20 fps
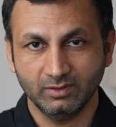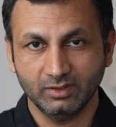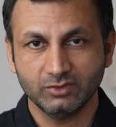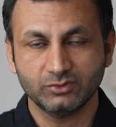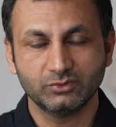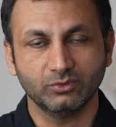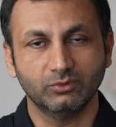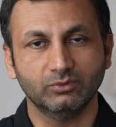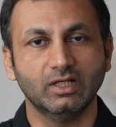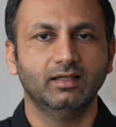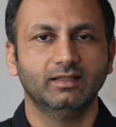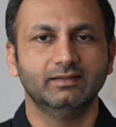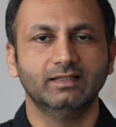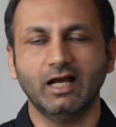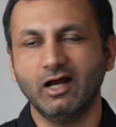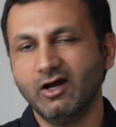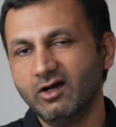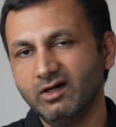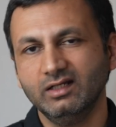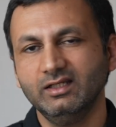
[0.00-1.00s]
So the,
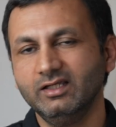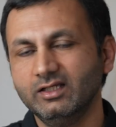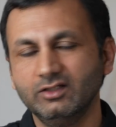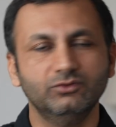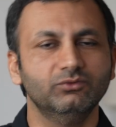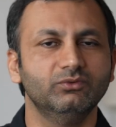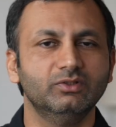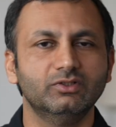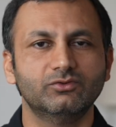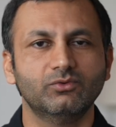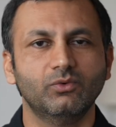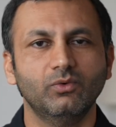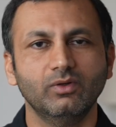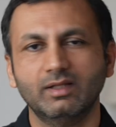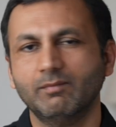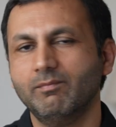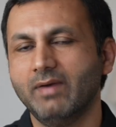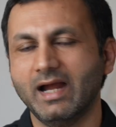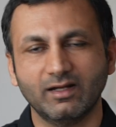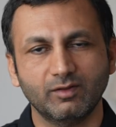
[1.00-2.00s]
the, earlier you enroll,
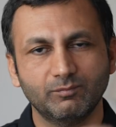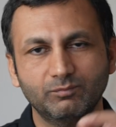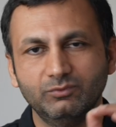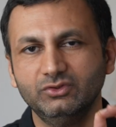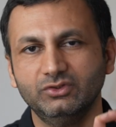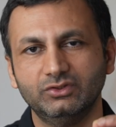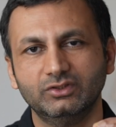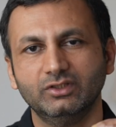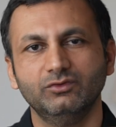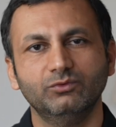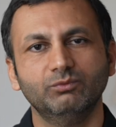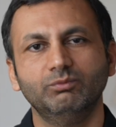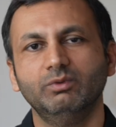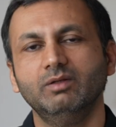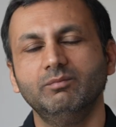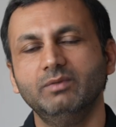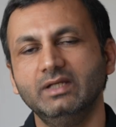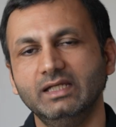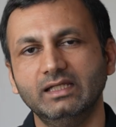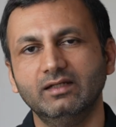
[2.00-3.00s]
the better position you
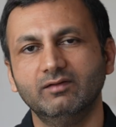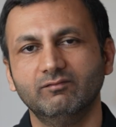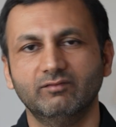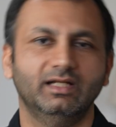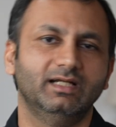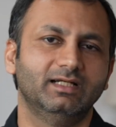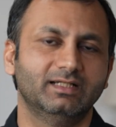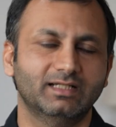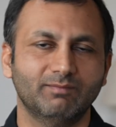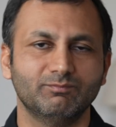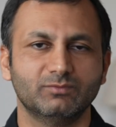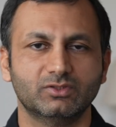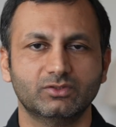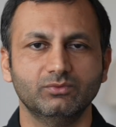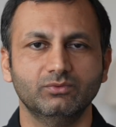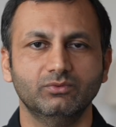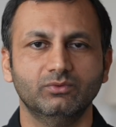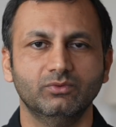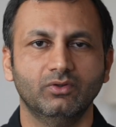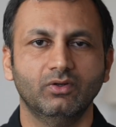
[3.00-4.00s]
will be in when it comes
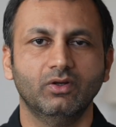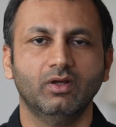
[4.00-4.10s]
to